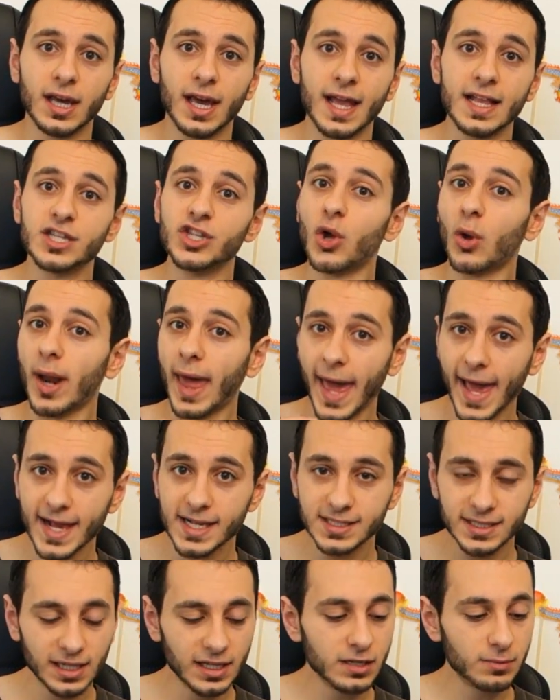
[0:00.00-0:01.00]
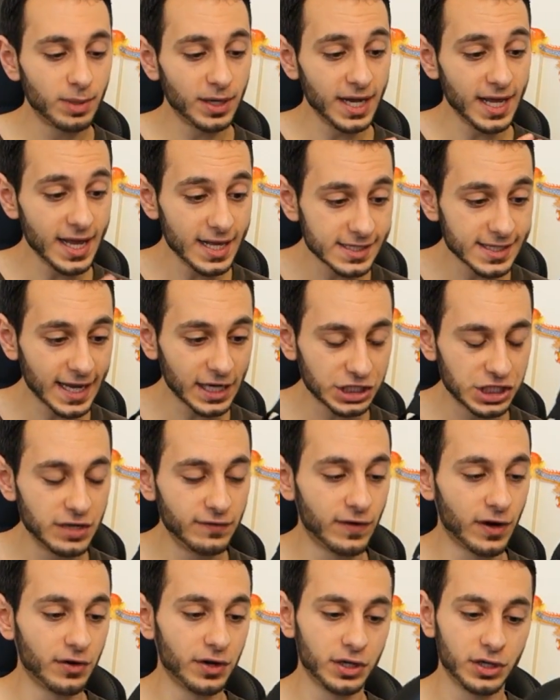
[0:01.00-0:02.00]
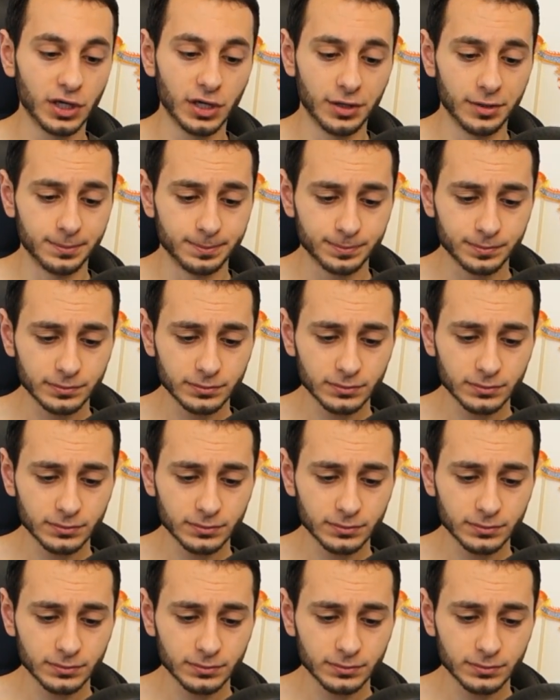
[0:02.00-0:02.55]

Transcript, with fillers: It's not excellent, but it is actually very good.